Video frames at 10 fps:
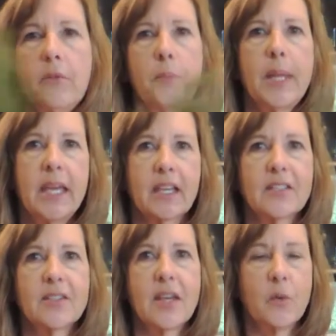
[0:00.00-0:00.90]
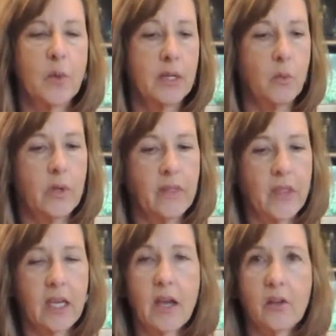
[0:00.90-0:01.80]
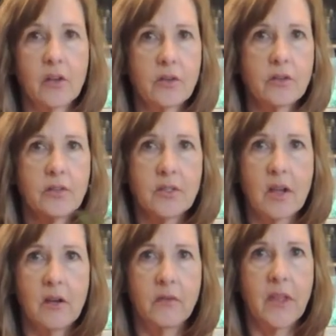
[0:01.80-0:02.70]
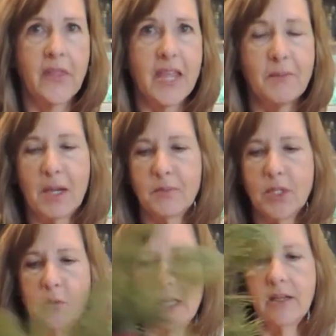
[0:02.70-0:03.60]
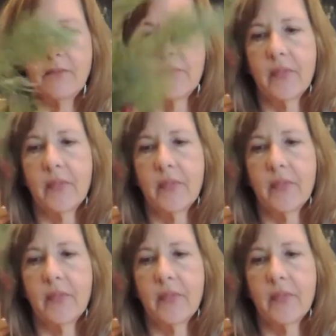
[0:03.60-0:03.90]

of picks that went with the colors of the theme I'm doing.